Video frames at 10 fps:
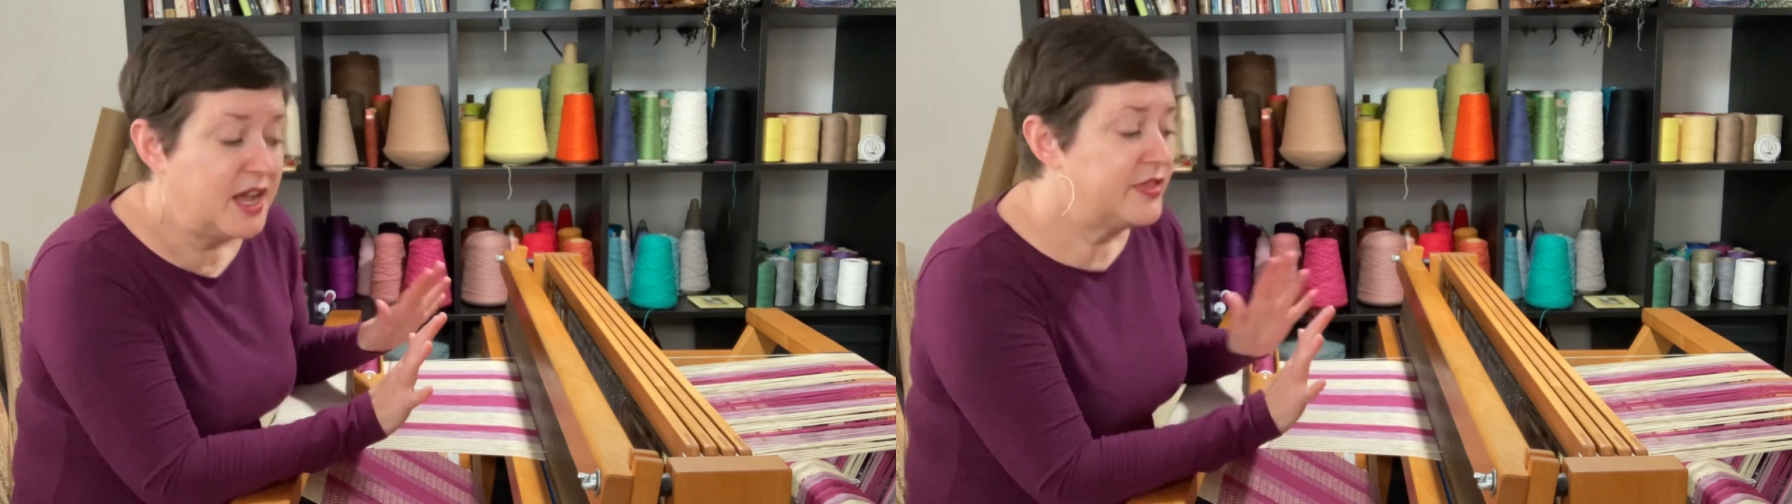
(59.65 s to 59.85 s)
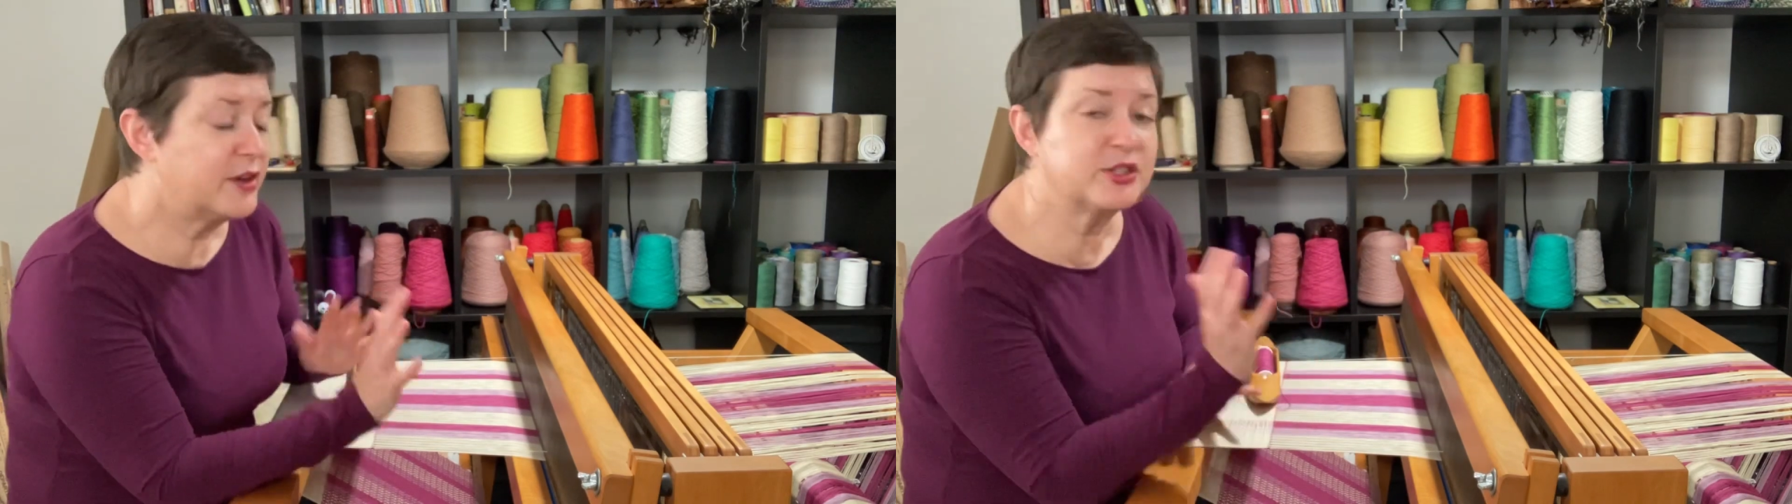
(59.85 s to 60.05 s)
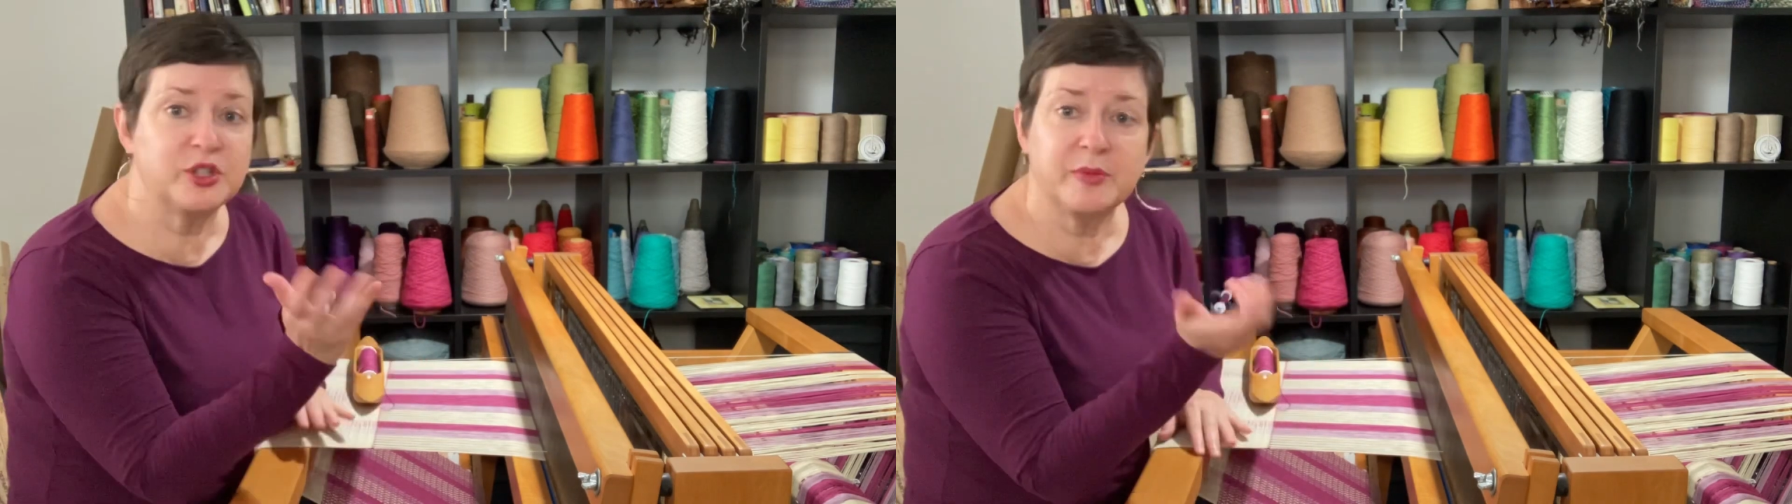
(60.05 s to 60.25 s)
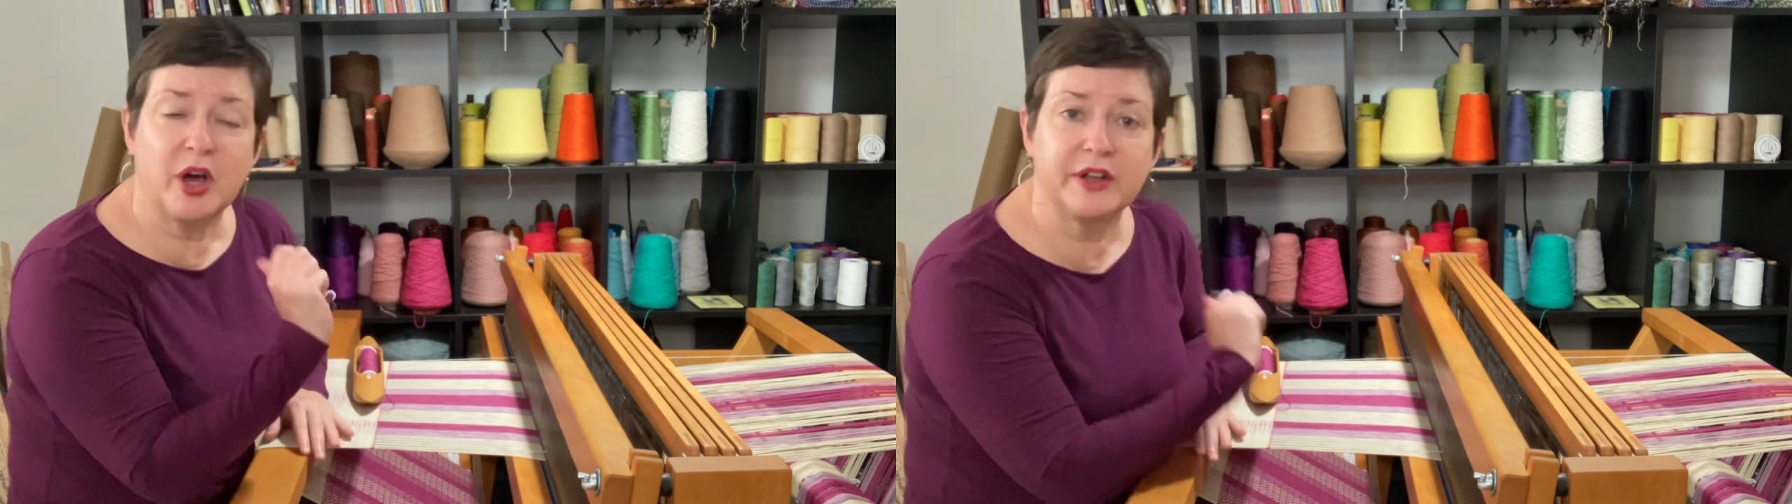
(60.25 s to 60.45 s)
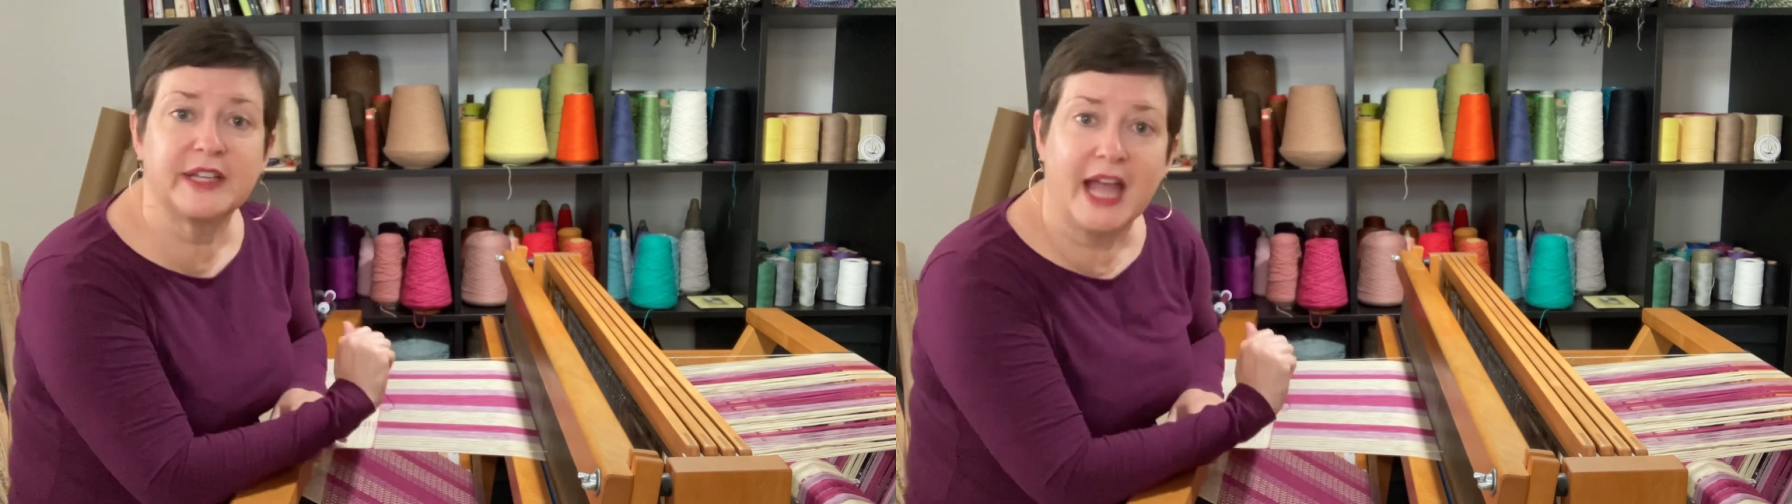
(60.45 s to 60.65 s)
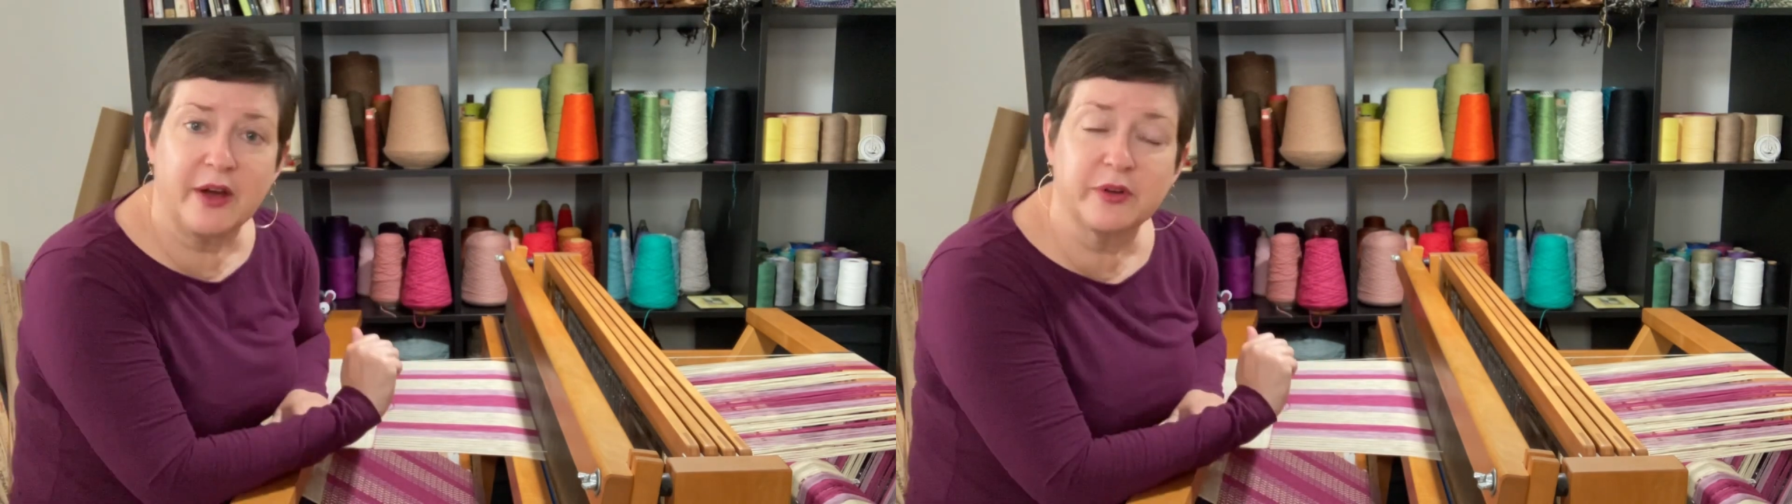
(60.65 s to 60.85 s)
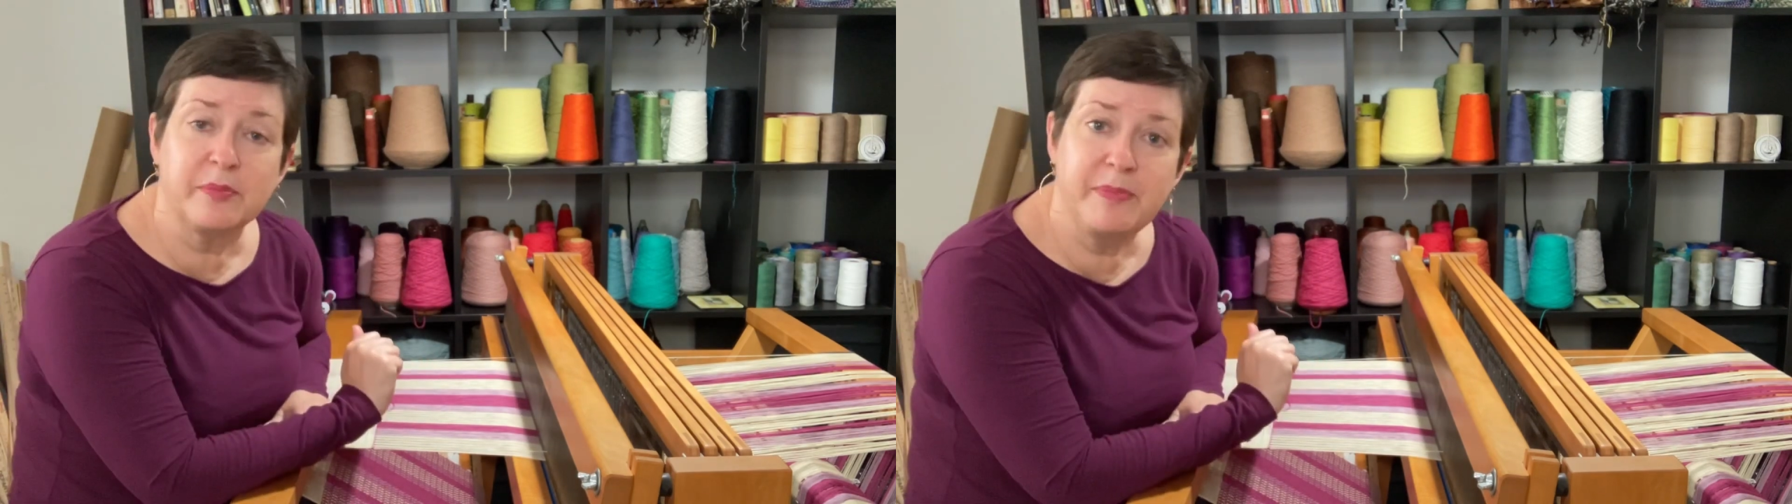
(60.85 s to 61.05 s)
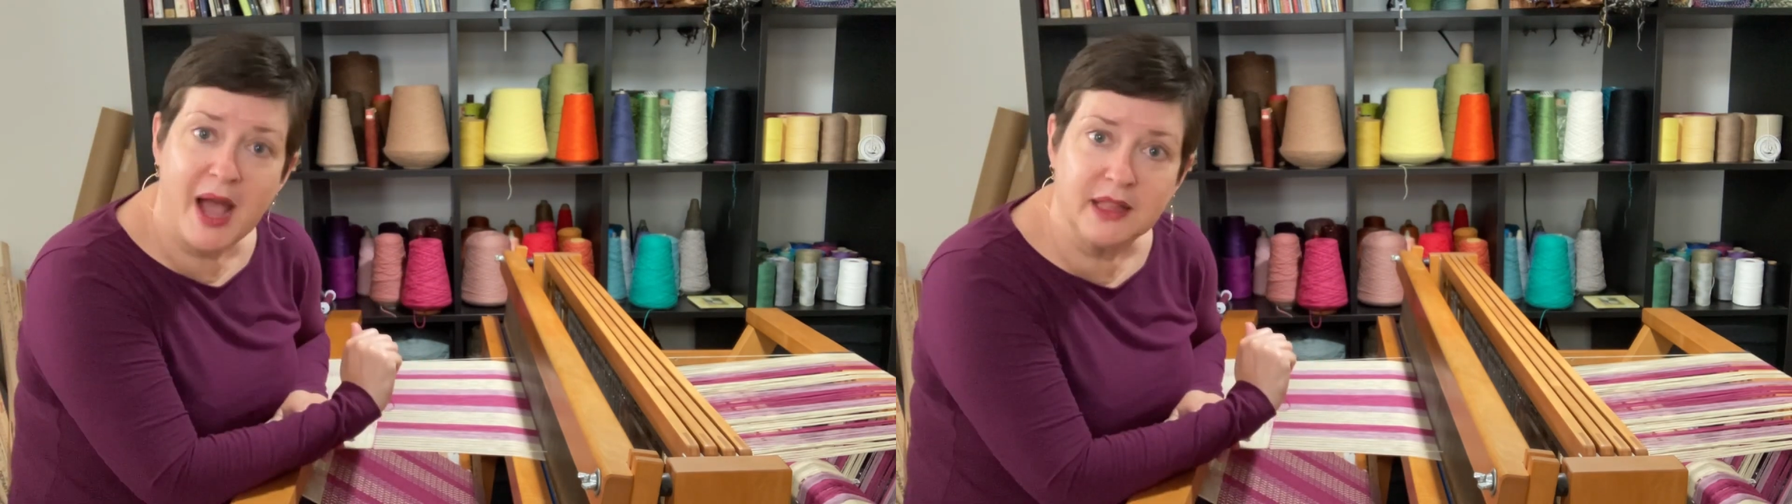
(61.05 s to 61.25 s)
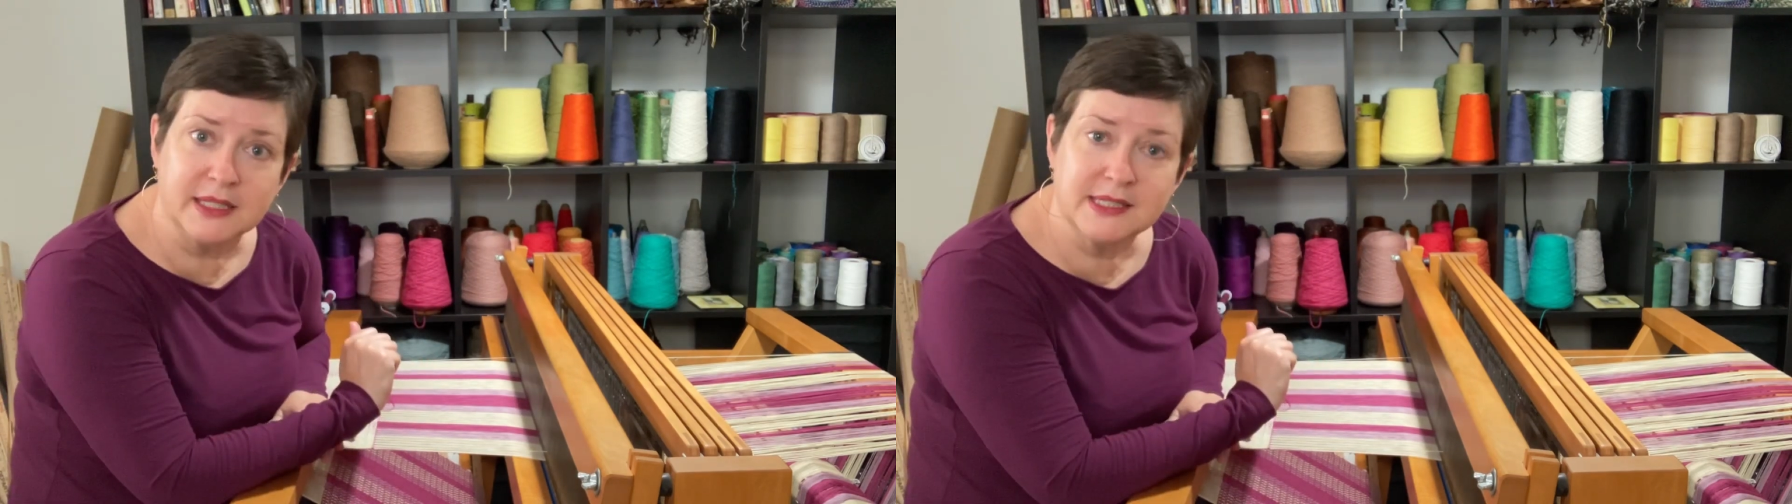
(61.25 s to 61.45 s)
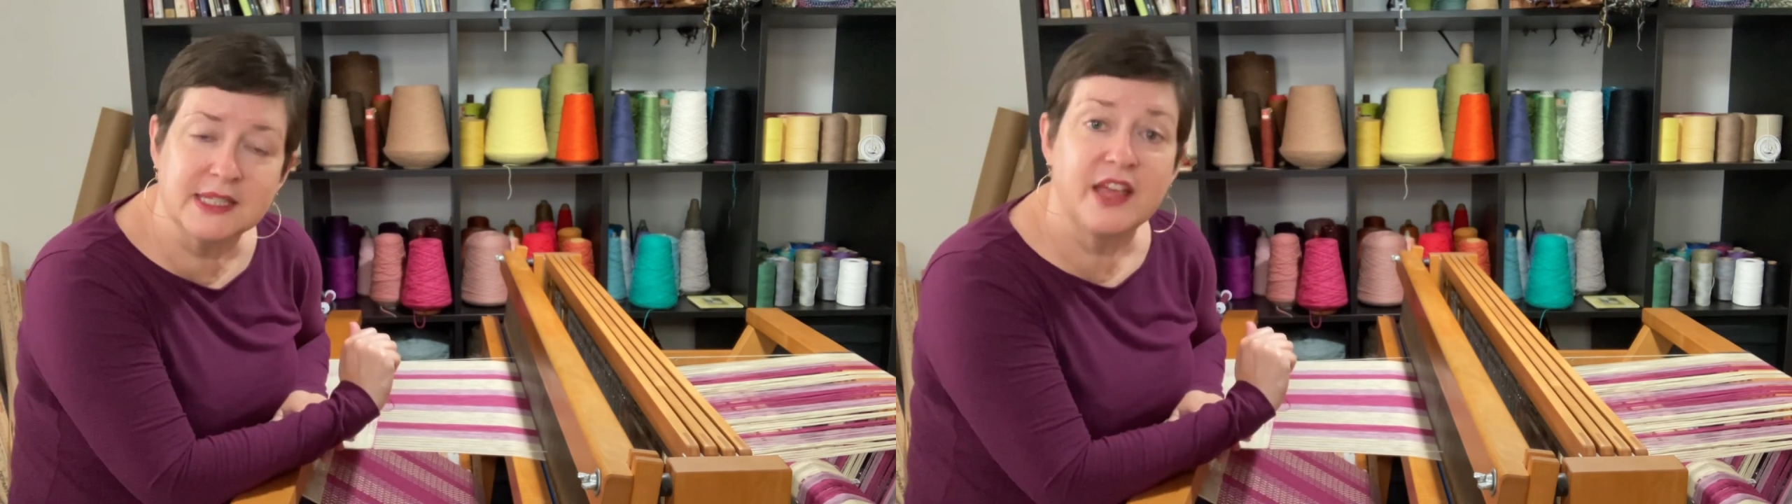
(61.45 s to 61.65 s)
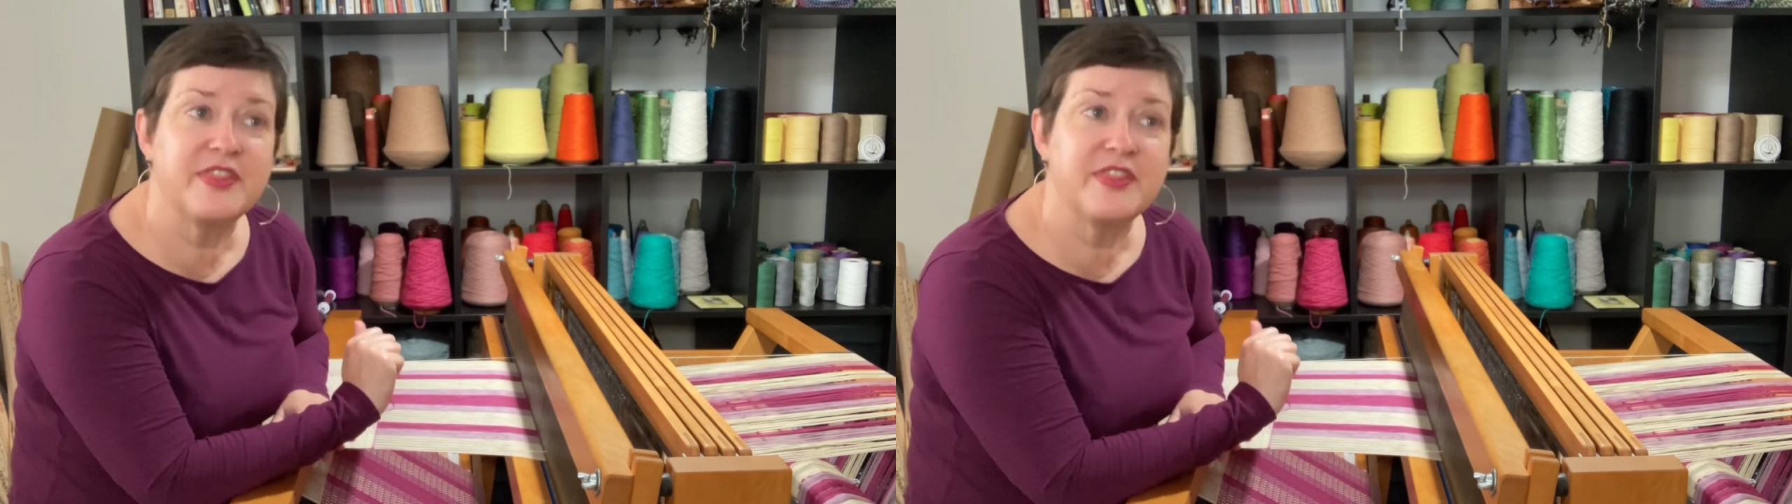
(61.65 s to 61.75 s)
There's a loom called a counterbalance